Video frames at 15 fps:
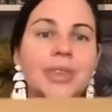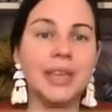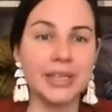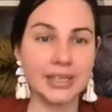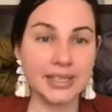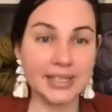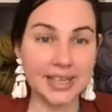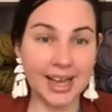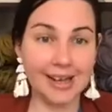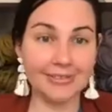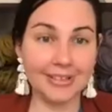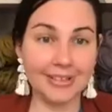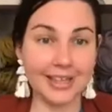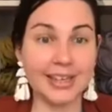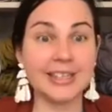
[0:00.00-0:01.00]
scarf
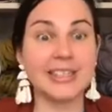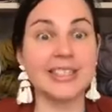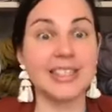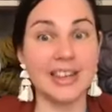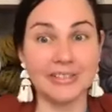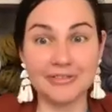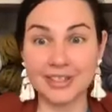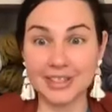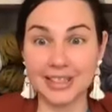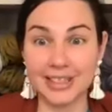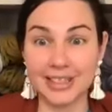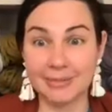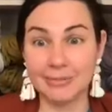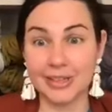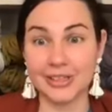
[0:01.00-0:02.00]
kit is definitely
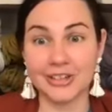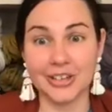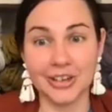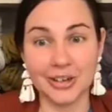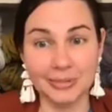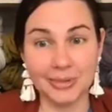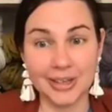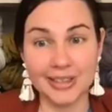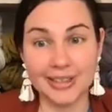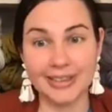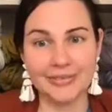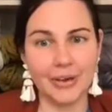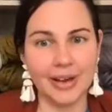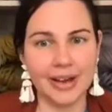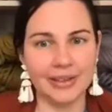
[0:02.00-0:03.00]
the one to go with. If
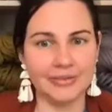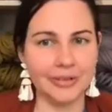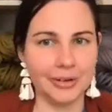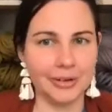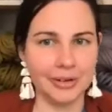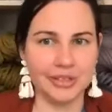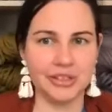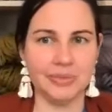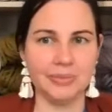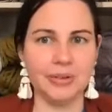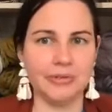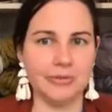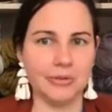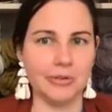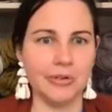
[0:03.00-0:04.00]
you have crocheted
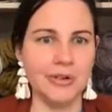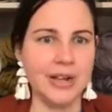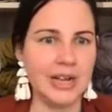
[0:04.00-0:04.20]
before,